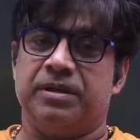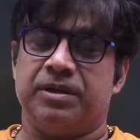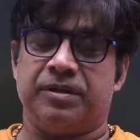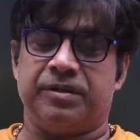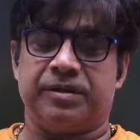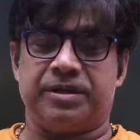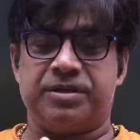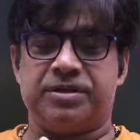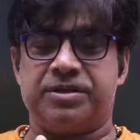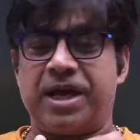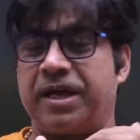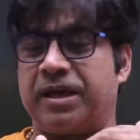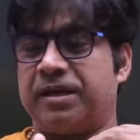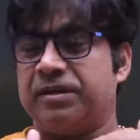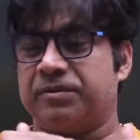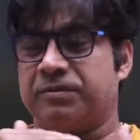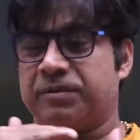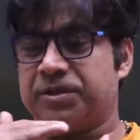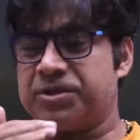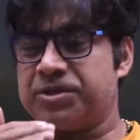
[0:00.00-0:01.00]
you can
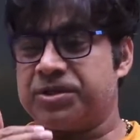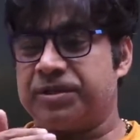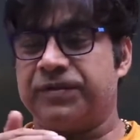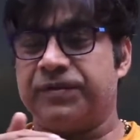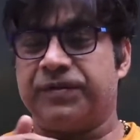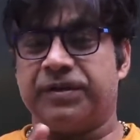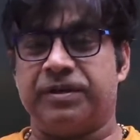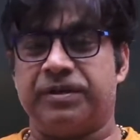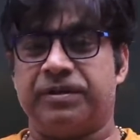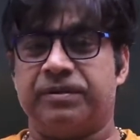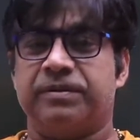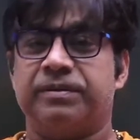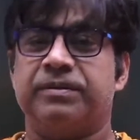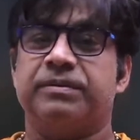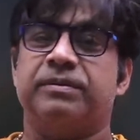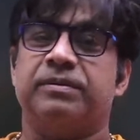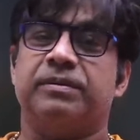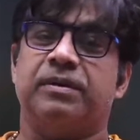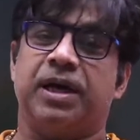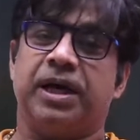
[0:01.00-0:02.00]
tackle questions in
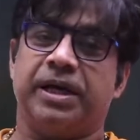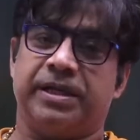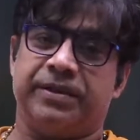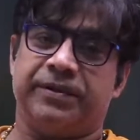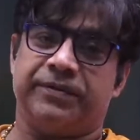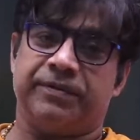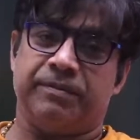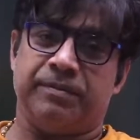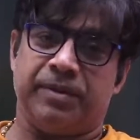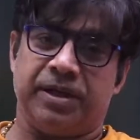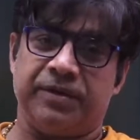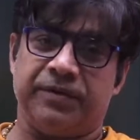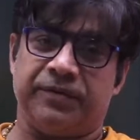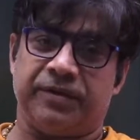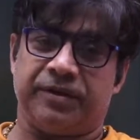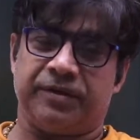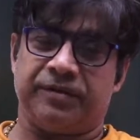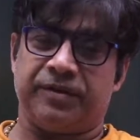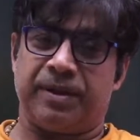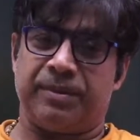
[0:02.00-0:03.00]
IS mains
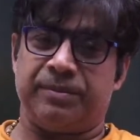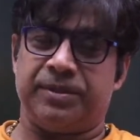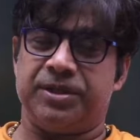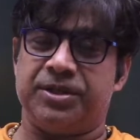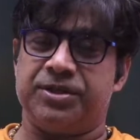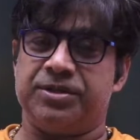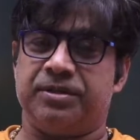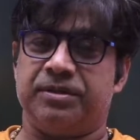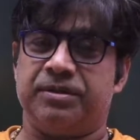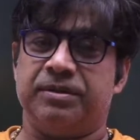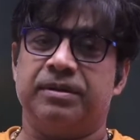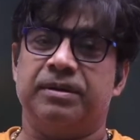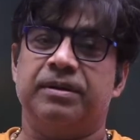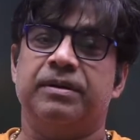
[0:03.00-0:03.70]
examination.